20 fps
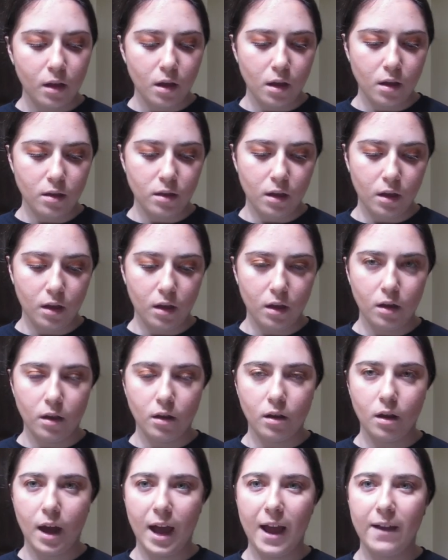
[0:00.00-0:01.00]
And
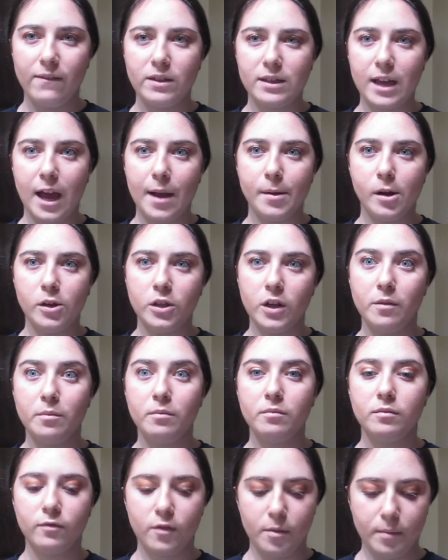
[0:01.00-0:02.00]
then I have this eyebrow
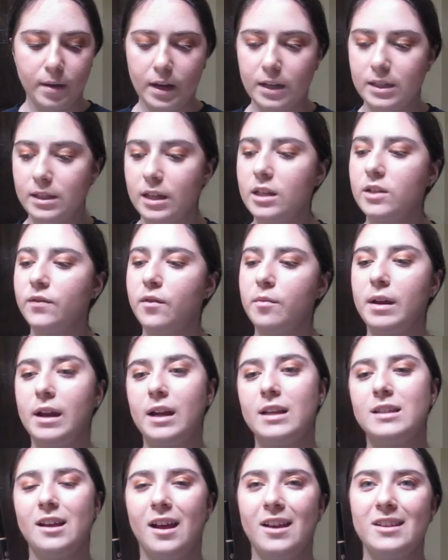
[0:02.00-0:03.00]
gel it's from
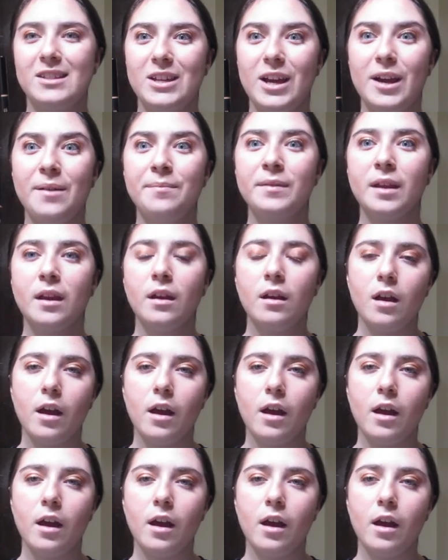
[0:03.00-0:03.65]
Anastasia.